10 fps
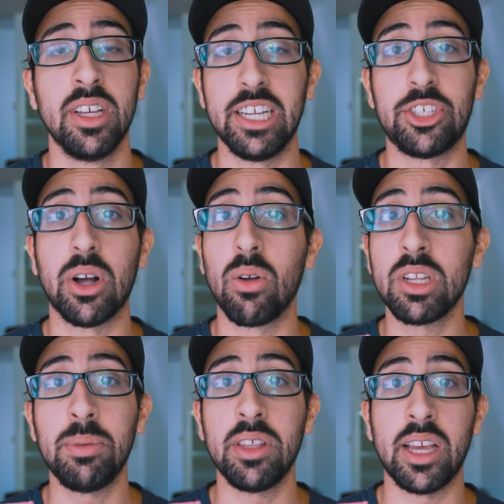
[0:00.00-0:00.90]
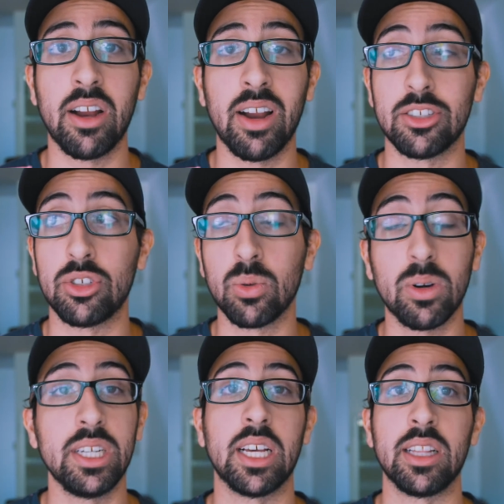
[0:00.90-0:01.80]
It should only be there as a
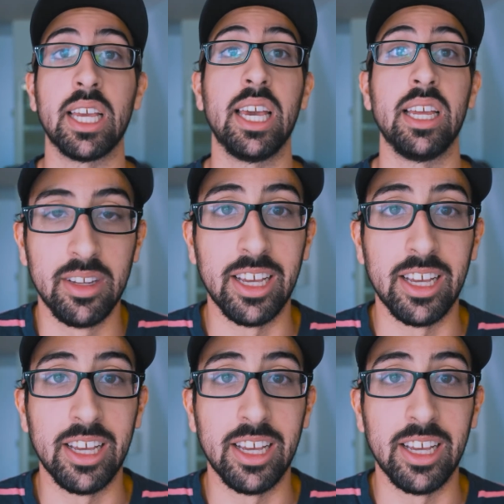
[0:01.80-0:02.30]
storytelling aid.